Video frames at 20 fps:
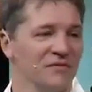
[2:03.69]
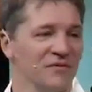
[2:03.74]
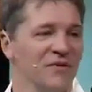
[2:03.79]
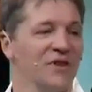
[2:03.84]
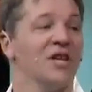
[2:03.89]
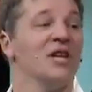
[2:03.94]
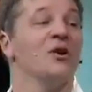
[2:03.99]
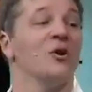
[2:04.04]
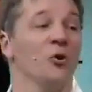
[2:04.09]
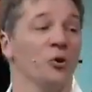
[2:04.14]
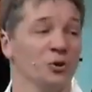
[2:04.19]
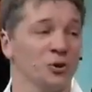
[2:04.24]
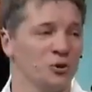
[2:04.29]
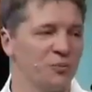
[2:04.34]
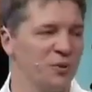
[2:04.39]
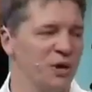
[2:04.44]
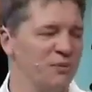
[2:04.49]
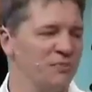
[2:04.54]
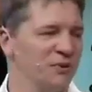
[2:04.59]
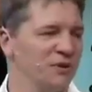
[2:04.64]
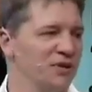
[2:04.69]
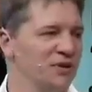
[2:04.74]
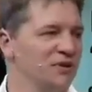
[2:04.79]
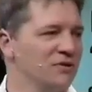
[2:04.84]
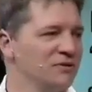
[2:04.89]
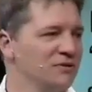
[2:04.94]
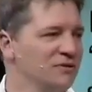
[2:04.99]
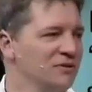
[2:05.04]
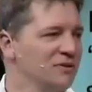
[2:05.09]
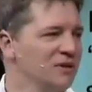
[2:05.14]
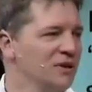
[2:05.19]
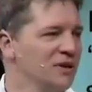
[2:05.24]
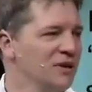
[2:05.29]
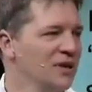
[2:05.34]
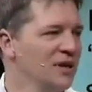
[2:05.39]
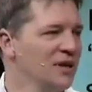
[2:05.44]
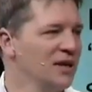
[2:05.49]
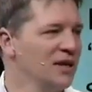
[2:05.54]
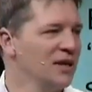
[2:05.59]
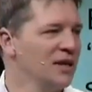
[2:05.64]
than older people do,
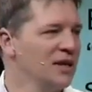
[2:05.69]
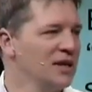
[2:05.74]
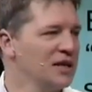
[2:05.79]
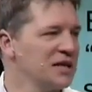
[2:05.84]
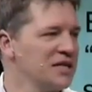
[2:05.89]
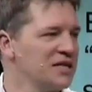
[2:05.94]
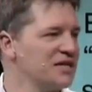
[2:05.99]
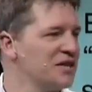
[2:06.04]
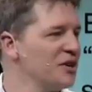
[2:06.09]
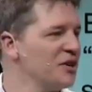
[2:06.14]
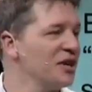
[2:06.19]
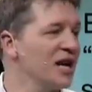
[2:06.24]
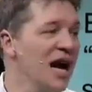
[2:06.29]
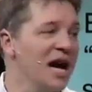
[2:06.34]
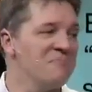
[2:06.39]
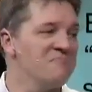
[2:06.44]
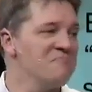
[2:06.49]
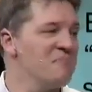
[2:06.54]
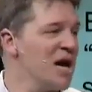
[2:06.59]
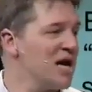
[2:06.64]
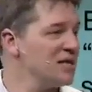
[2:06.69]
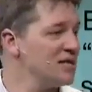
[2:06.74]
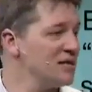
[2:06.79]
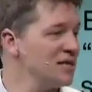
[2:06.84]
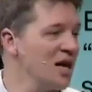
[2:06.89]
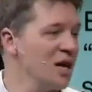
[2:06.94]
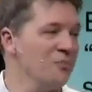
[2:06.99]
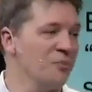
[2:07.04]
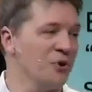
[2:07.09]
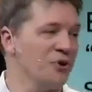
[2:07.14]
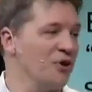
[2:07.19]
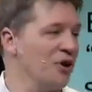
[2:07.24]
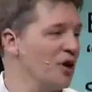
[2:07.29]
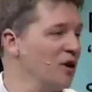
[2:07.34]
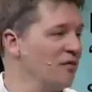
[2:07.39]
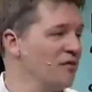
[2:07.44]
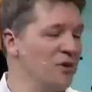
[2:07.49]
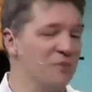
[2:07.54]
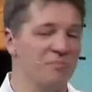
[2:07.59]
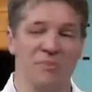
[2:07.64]
because they're not messed up with all
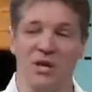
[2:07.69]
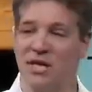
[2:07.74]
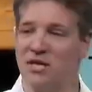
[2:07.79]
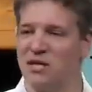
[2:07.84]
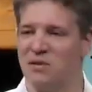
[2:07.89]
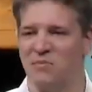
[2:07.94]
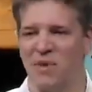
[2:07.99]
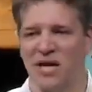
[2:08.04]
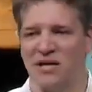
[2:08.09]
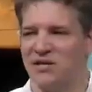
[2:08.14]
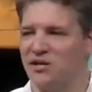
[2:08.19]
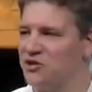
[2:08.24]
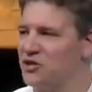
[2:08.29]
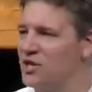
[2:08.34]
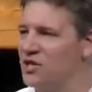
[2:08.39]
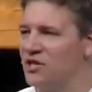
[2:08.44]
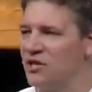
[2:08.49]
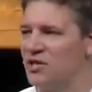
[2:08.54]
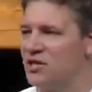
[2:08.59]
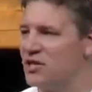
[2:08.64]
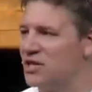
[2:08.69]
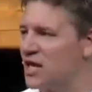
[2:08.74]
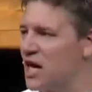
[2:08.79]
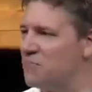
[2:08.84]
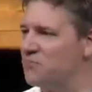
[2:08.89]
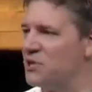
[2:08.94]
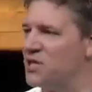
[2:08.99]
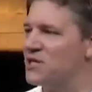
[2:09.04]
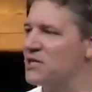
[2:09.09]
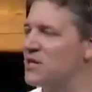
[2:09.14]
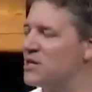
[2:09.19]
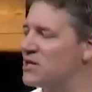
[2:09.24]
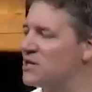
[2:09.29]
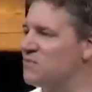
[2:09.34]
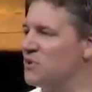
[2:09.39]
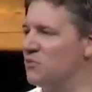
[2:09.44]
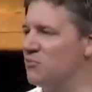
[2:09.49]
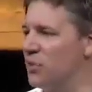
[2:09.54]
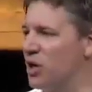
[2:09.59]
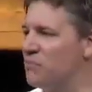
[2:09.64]
of the mixed messages and skepticism
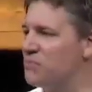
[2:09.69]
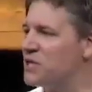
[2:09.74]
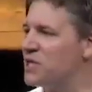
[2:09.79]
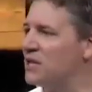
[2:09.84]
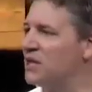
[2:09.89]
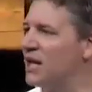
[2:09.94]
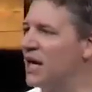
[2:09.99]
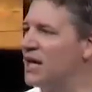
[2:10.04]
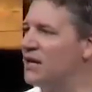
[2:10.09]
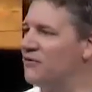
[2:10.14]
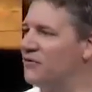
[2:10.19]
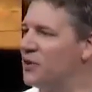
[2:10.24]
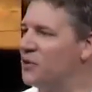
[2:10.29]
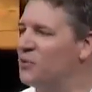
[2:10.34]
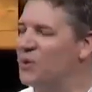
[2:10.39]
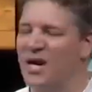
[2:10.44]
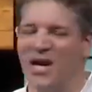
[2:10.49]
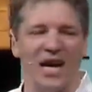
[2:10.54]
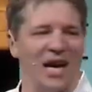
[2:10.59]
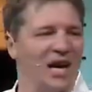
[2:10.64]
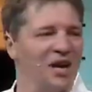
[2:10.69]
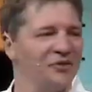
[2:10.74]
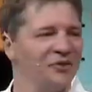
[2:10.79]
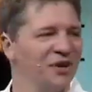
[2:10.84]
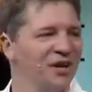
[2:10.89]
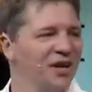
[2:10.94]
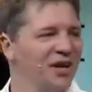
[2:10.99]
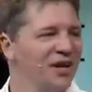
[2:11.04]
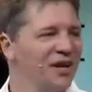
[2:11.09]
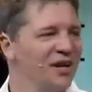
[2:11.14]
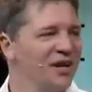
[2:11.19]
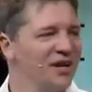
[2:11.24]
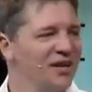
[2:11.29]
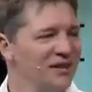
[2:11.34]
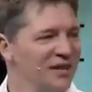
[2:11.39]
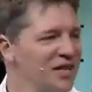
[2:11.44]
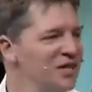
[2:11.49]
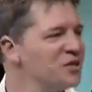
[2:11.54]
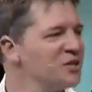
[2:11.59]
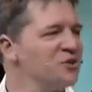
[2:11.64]
and bumps in life that we have.
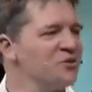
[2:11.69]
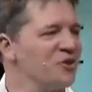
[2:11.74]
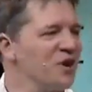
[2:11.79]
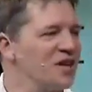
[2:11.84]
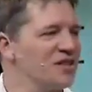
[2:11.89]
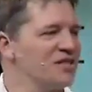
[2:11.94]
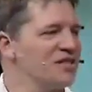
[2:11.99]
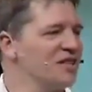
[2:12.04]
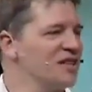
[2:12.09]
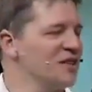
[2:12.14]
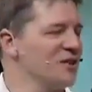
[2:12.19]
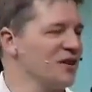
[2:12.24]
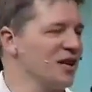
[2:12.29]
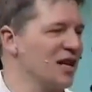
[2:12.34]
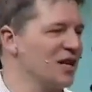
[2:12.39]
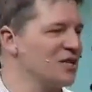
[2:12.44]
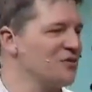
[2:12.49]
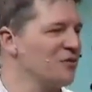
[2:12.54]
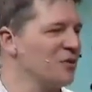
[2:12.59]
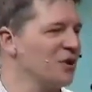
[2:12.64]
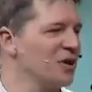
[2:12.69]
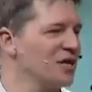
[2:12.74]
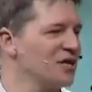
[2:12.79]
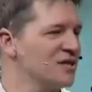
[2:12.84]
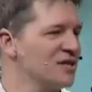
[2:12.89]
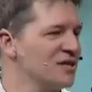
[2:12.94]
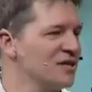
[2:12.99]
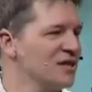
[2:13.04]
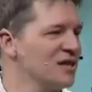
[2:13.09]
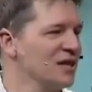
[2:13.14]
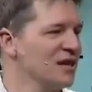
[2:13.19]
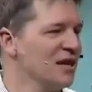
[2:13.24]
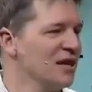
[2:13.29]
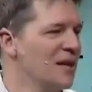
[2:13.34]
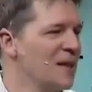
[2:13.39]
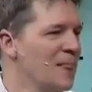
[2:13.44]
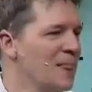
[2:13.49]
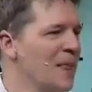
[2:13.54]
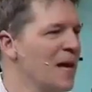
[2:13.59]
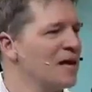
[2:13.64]
They just trust and hear God's voice.
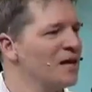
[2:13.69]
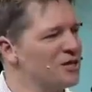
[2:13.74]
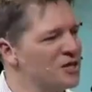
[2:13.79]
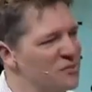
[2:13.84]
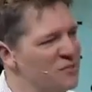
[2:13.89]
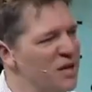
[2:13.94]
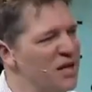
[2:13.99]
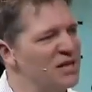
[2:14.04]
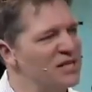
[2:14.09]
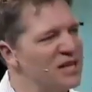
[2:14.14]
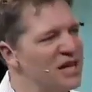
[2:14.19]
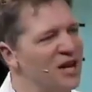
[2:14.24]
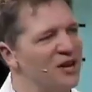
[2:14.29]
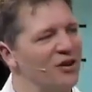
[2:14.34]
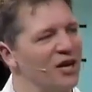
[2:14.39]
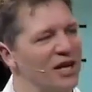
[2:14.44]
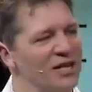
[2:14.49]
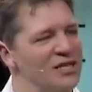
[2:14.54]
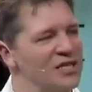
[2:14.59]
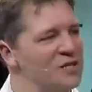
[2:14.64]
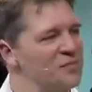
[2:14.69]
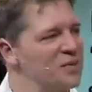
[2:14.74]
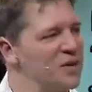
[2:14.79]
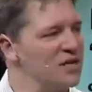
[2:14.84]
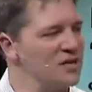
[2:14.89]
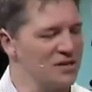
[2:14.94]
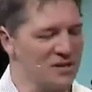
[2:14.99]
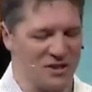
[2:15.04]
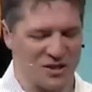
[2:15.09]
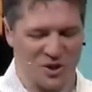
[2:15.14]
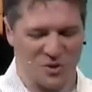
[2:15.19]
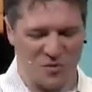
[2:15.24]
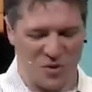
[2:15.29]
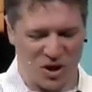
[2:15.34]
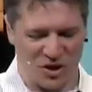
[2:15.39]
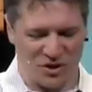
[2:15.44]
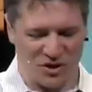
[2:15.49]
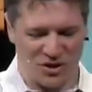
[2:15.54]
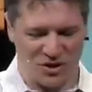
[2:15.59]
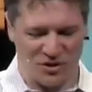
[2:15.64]
And it's amazing how God speaks to
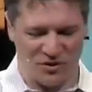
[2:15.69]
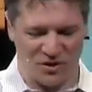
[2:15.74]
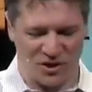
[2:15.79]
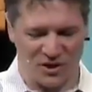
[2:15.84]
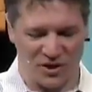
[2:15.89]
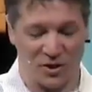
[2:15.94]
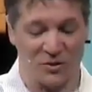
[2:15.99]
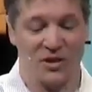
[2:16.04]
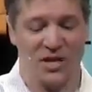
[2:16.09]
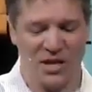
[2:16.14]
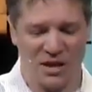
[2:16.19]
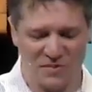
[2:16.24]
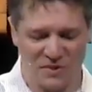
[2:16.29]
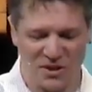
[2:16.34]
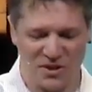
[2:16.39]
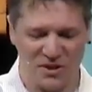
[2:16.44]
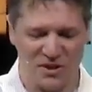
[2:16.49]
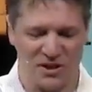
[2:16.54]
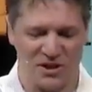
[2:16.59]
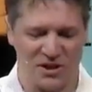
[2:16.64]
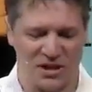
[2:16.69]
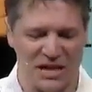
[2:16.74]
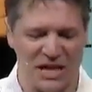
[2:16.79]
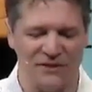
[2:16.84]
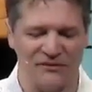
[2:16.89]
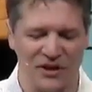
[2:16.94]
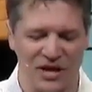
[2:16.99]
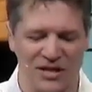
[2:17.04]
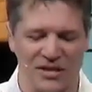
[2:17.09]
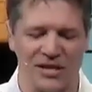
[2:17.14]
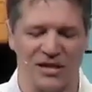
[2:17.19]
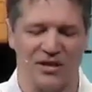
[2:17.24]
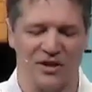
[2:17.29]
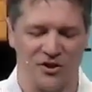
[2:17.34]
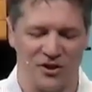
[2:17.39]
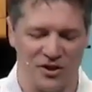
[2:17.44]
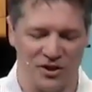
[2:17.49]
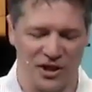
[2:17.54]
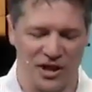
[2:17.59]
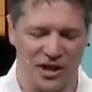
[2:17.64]
small children. So take them seriously if they say they're
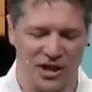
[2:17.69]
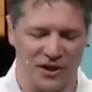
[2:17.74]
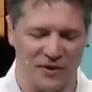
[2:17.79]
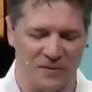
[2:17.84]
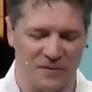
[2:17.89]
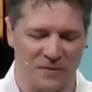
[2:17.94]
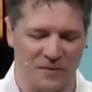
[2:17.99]
hearing God.